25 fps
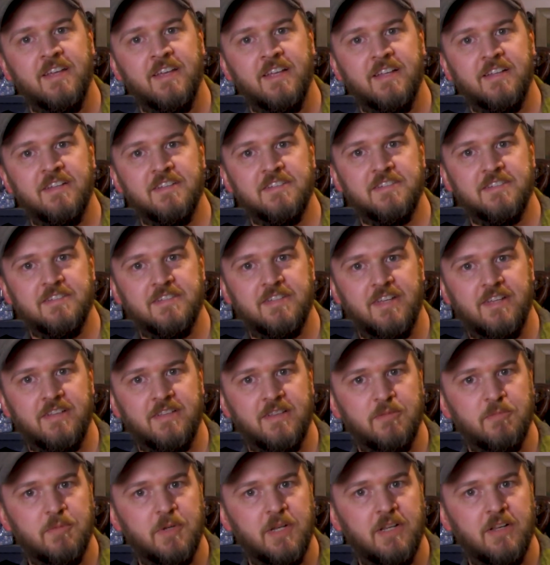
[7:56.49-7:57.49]
And this is a
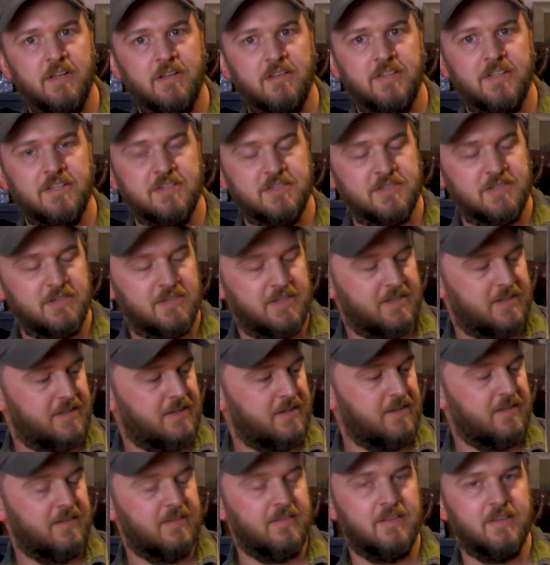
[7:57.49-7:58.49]
limited
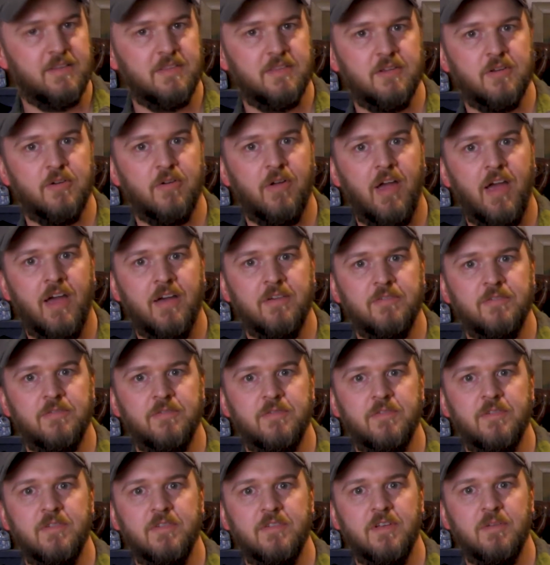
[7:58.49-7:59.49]
edition
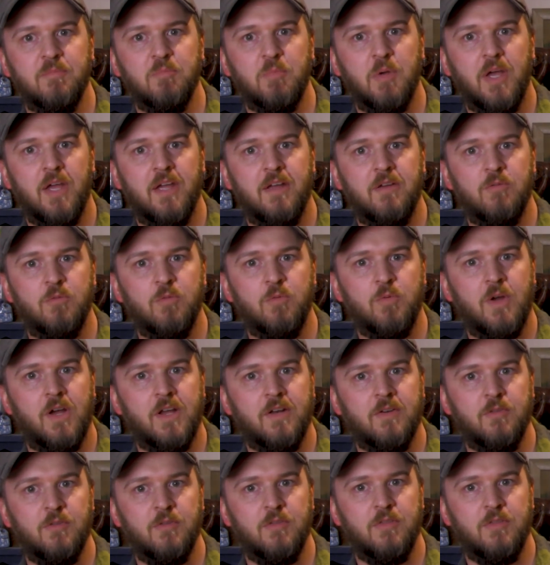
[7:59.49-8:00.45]
lithograph done by Ronald